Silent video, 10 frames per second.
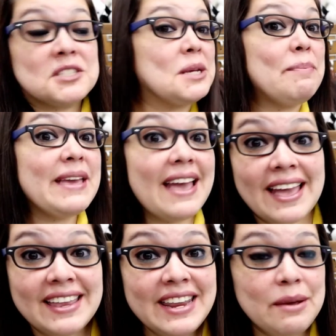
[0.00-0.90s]
to be
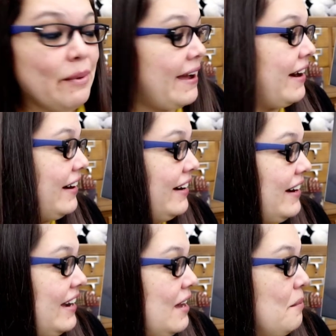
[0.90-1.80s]
anywhere.
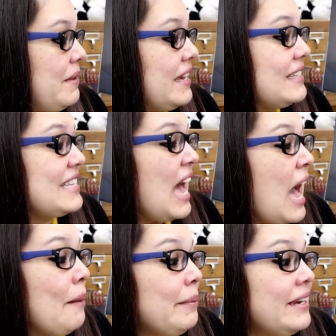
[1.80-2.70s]
Because
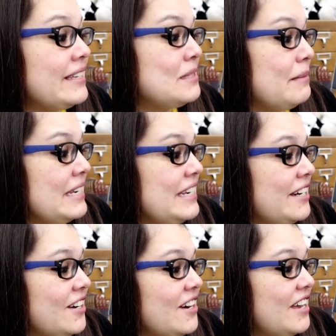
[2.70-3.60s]
happiness, my
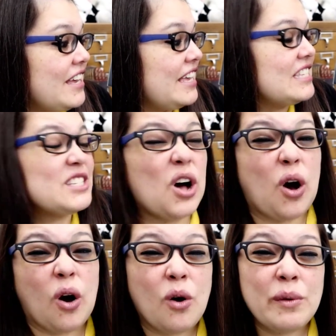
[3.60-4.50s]
dear, is
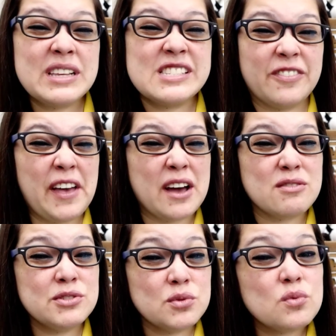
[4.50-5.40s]
always
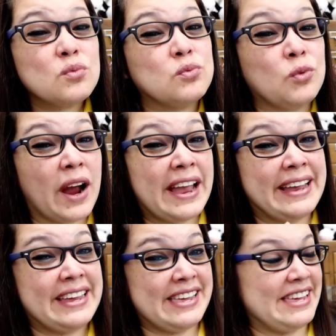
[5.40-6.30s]
found
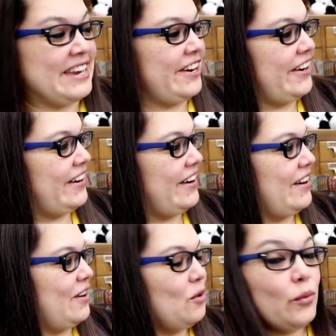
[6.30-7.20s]
right here.
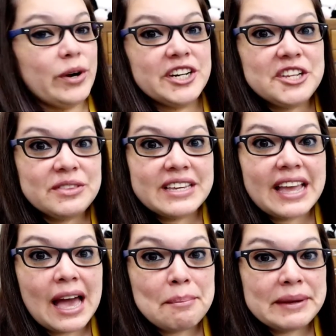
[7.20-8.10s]
Where do you
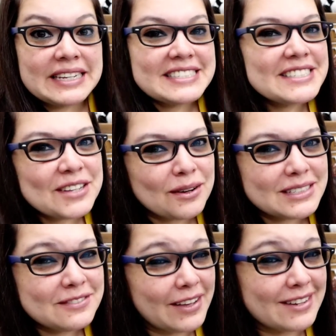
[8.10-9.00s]
think happiness is
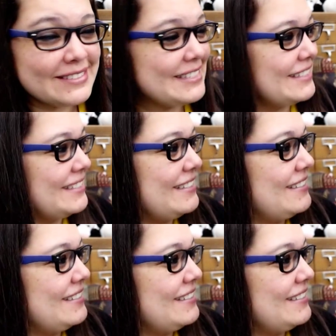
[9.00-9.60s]
always found?